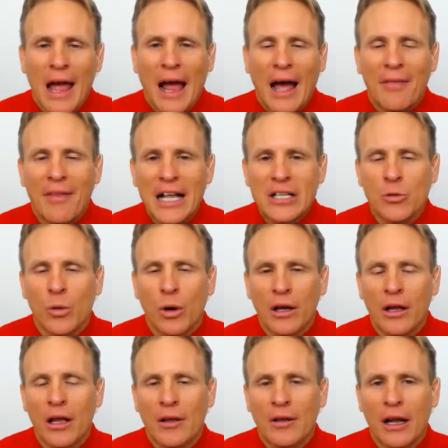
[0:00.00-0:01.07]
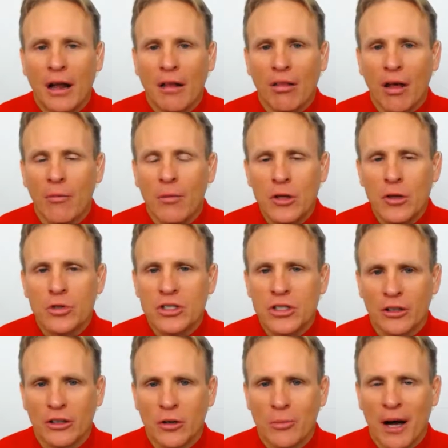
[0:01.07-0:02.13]
And that's what, and I love what you just
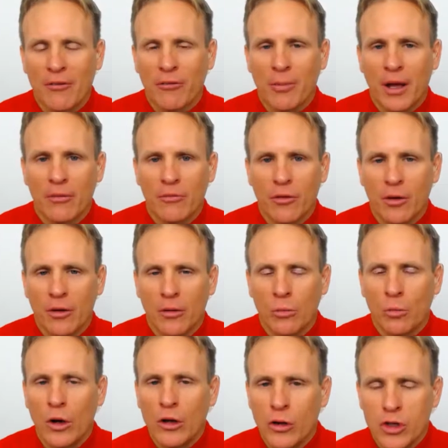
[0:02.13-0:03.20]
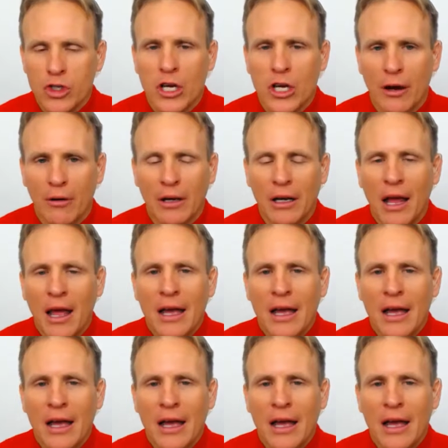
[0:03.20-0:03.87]
talked about from what you're sharing,